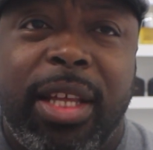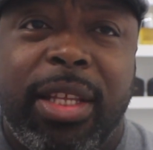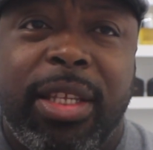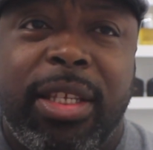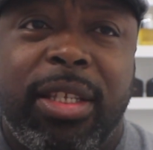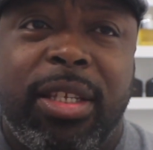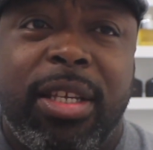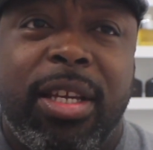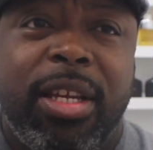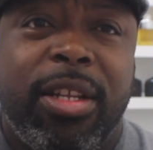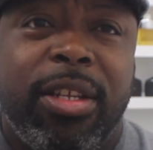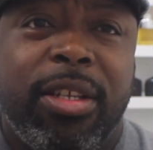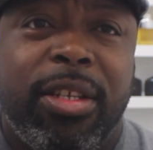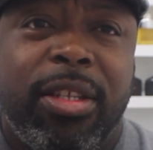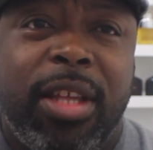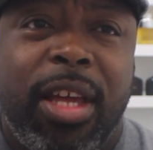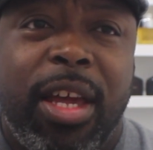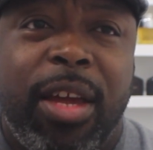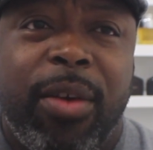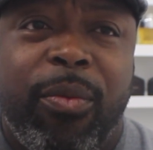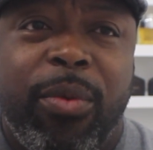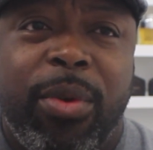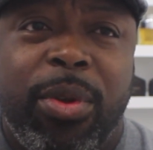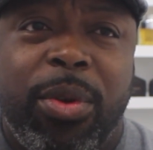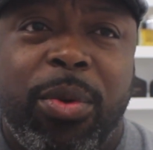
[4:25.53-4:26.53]
sense
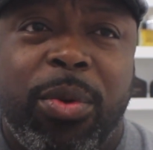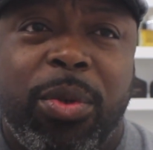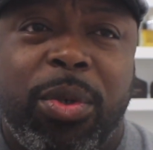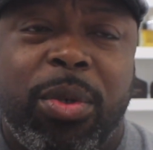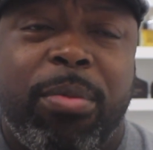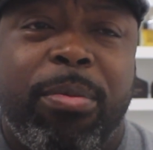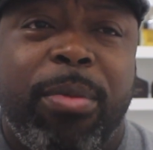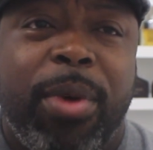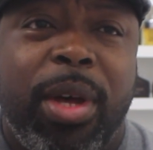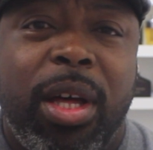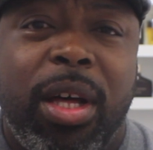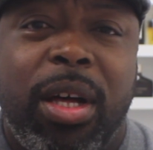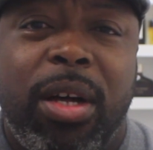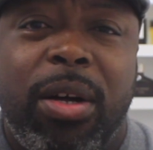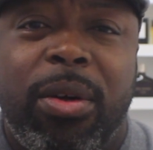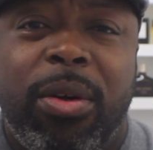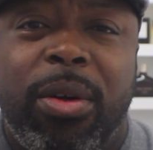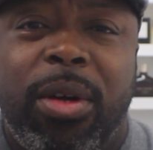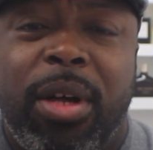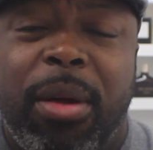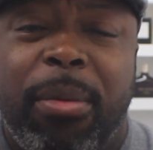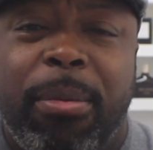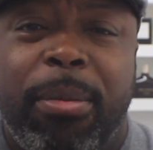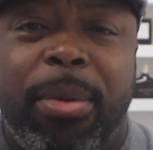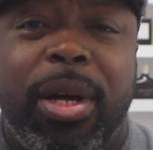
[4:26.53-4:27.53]
that when you
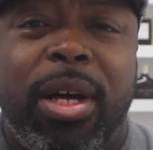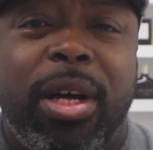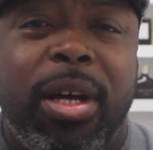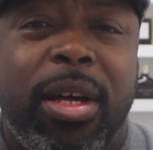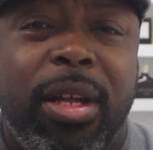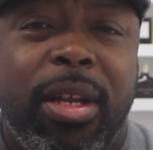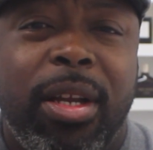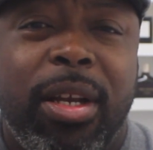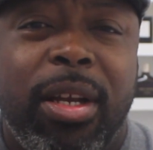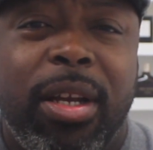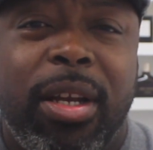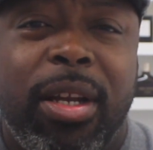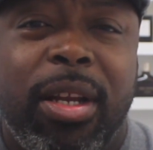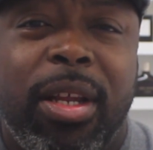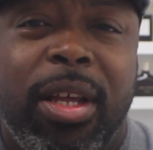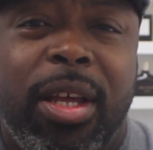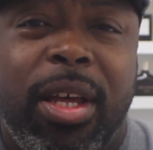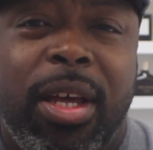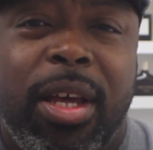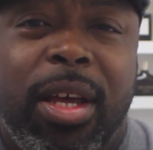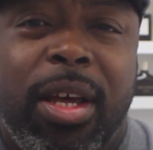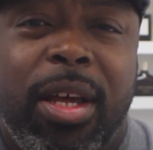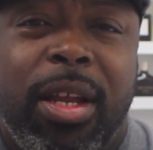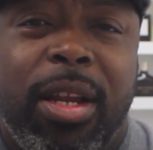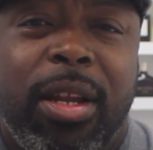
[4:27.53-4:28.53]
smell a Bun
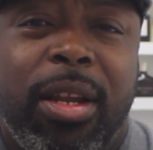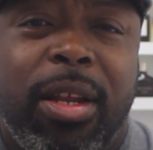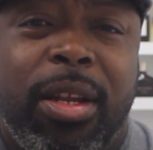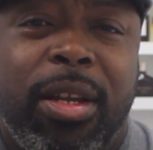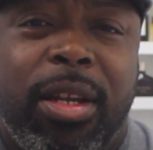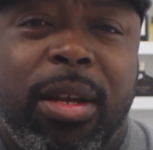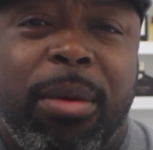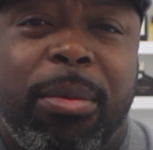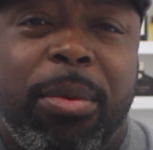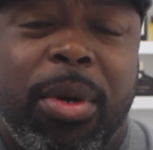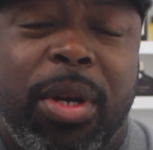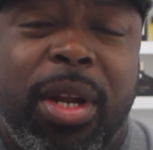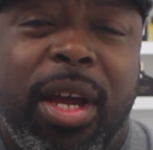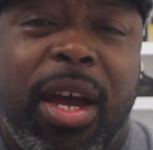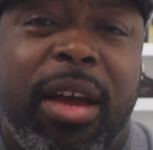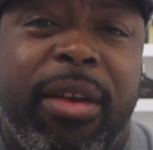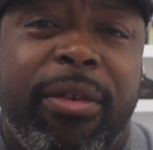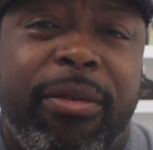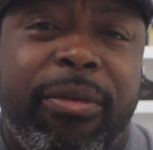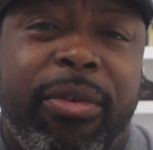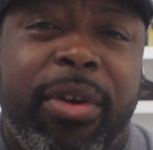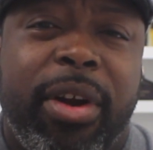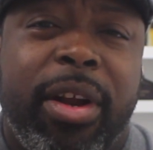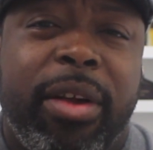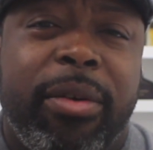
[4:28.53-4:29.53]
number 9
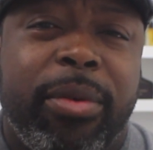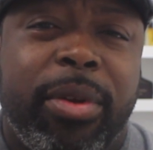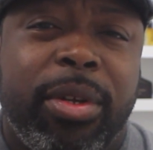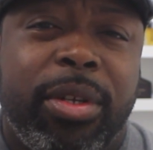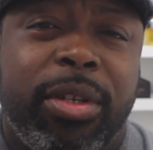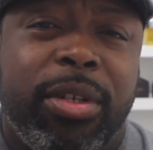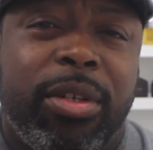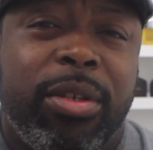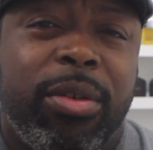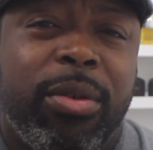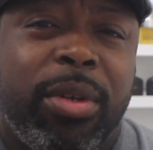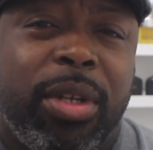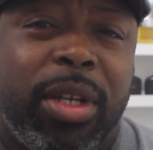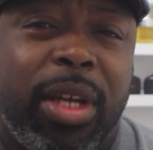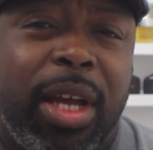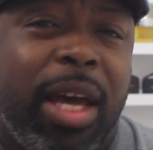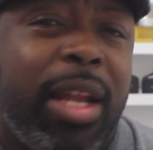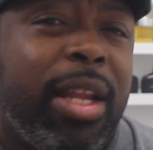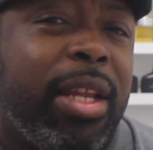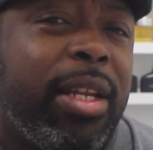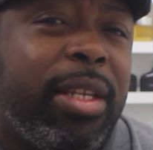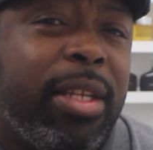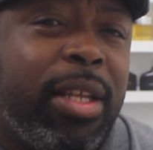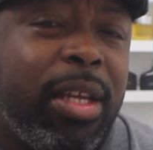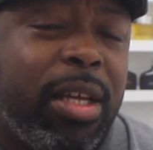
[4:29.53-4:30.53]
fragrance, you can
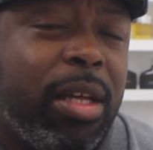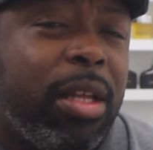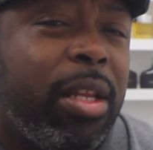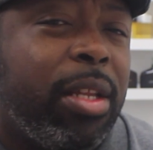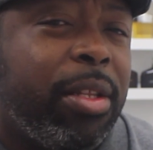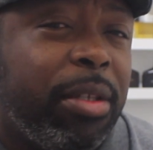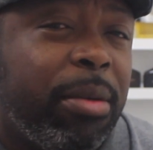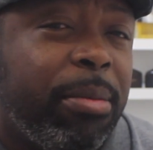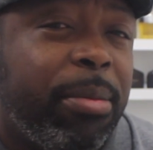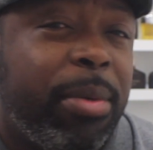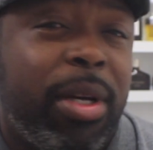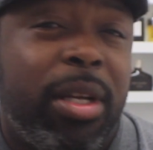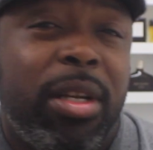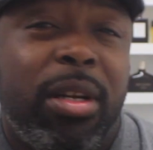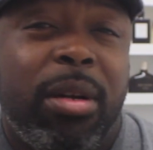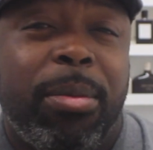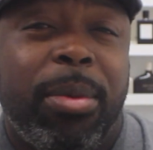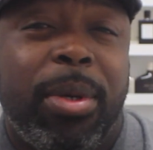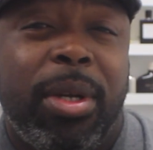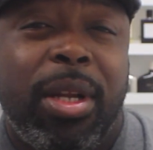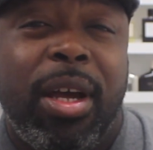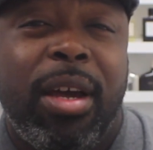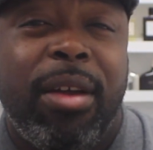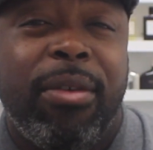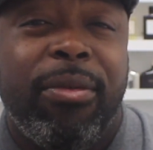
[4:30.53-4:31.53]
kind of tell it's a Bun
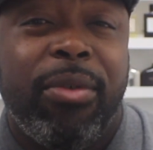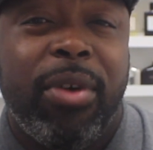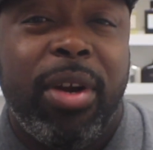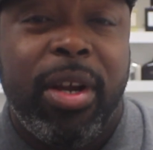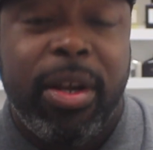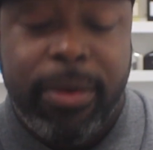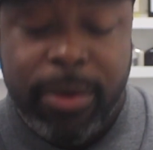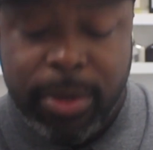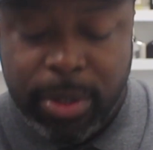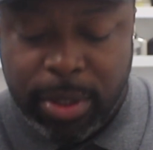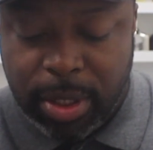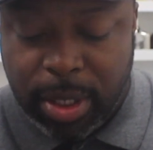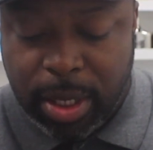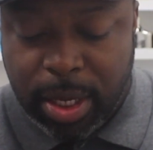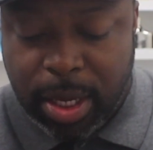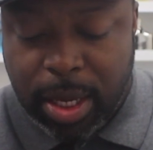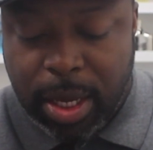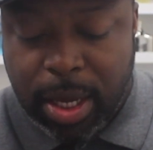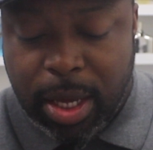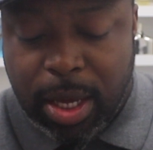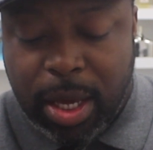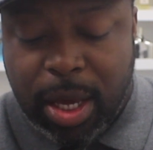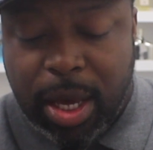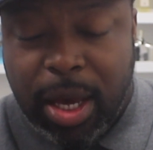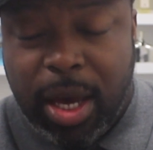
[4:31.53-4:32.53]
number 9 fragrance.
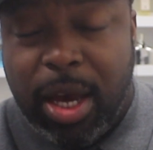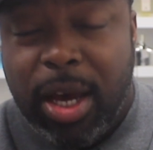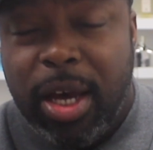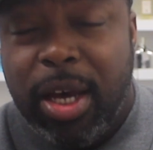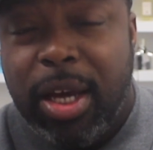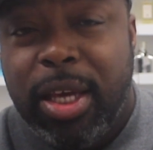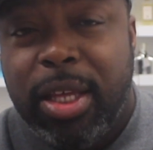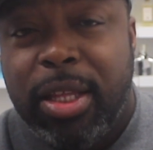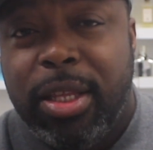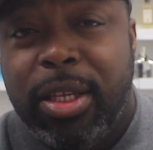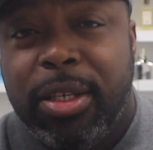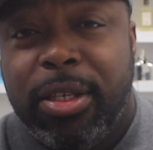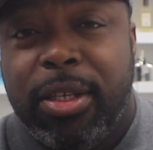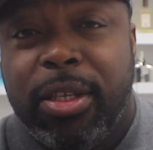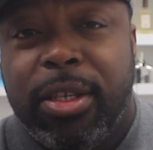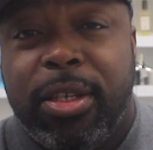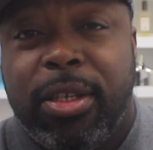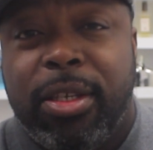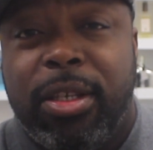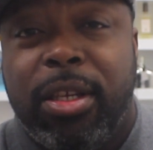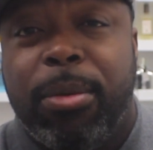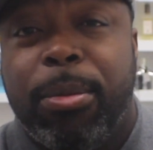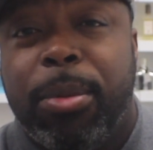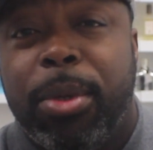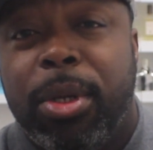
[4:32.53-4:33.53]
And this is
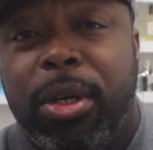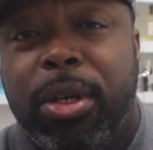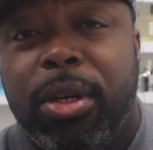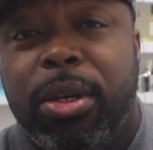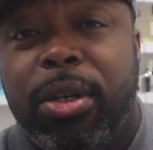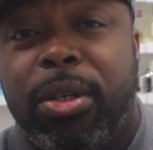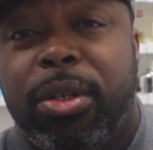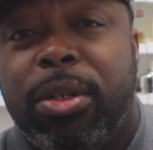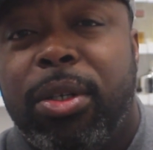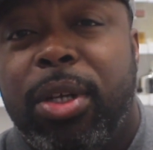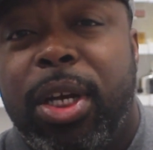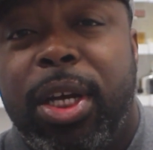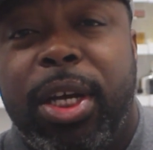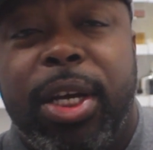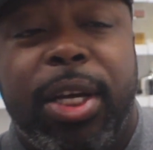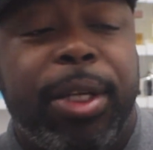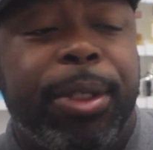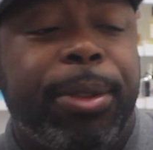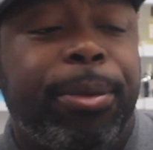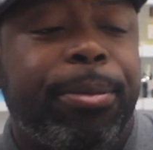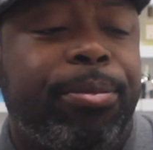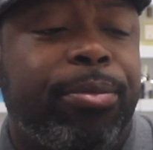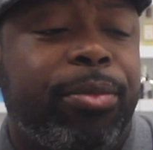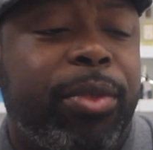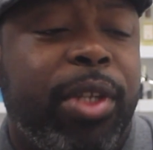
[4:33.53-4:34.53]
similar.
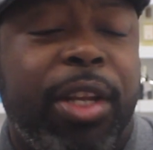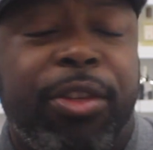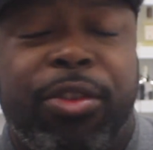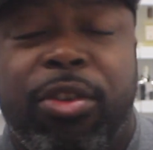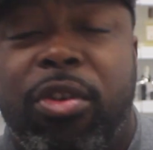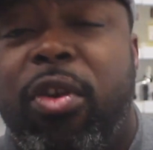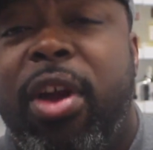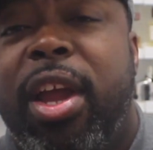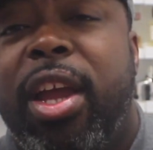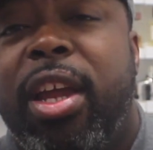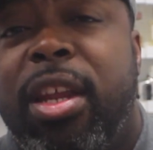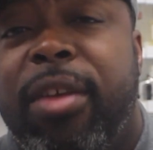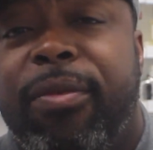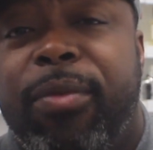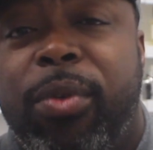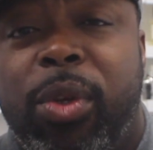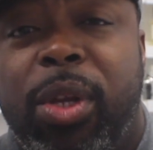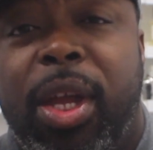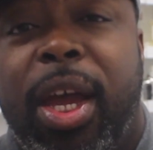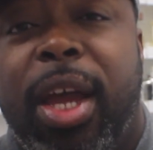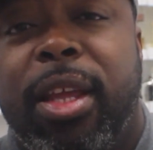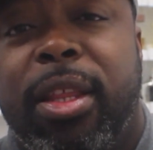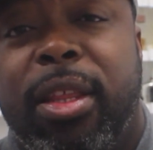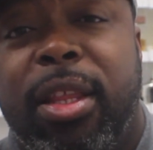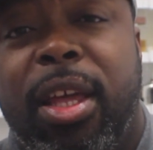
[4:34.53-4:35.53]
That's great if you
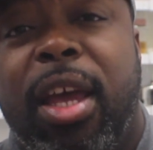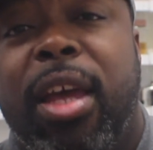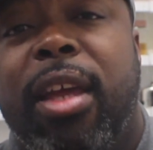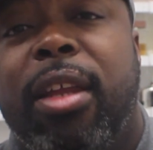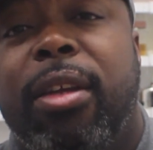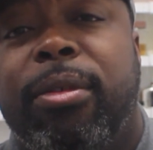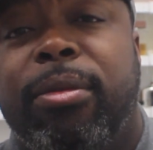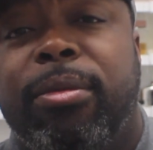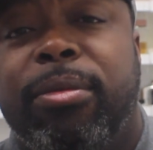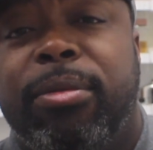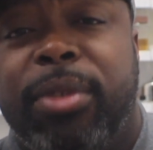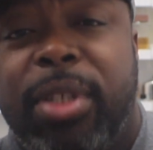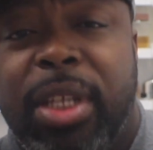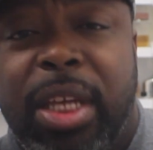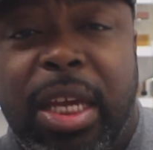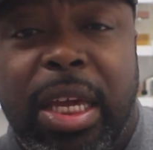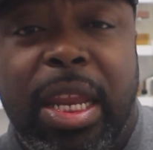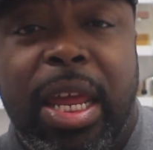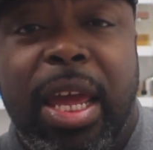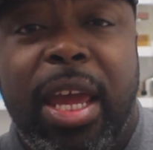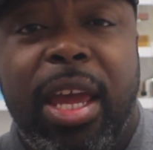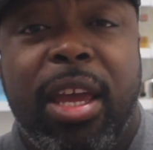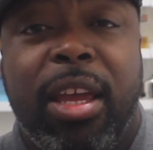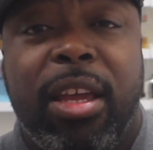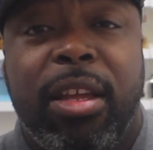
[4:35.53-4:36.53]
like that
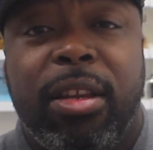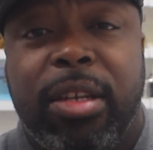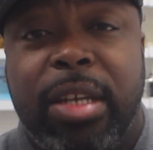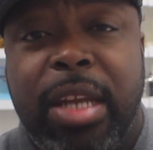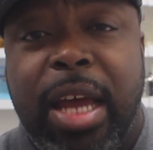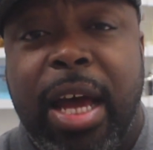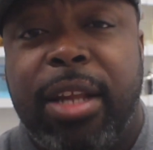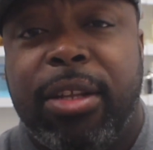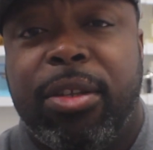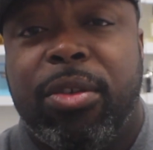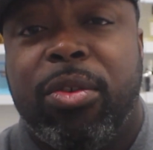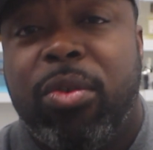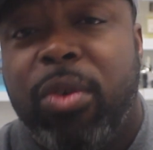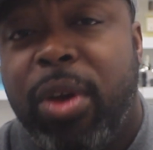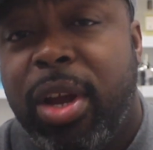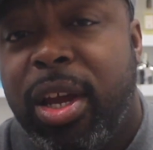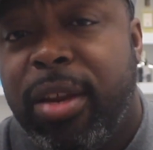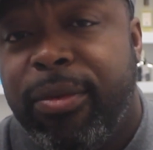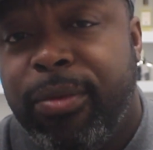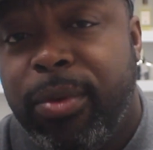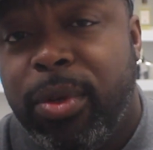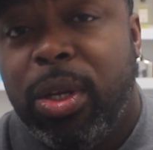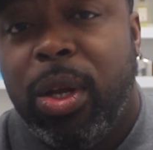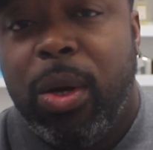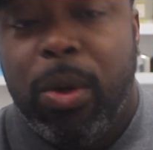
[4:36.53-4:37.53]
DNA, not so great
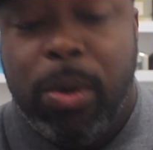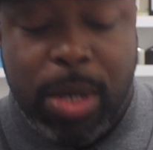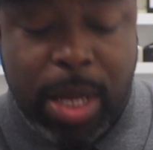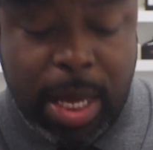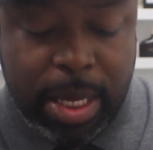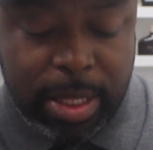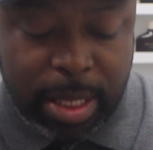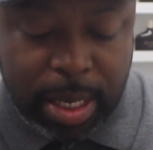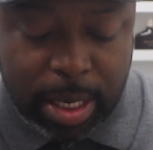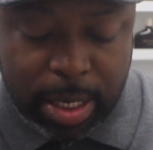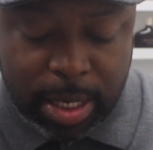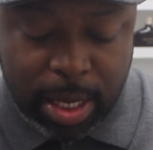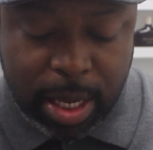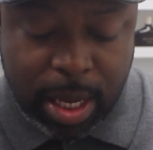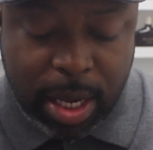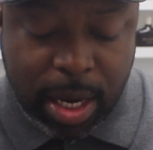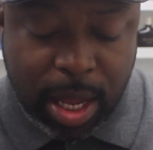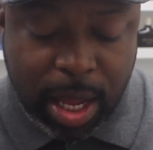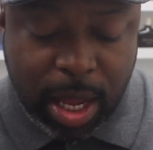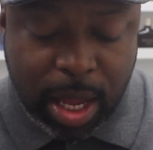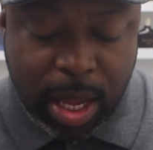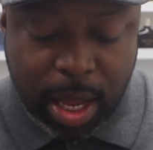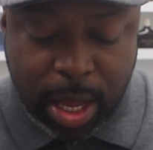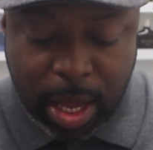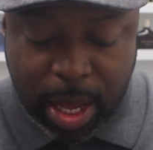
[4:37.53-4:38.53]
if you don't like that
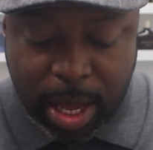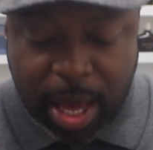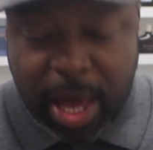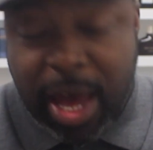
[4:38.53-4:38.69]
DNA.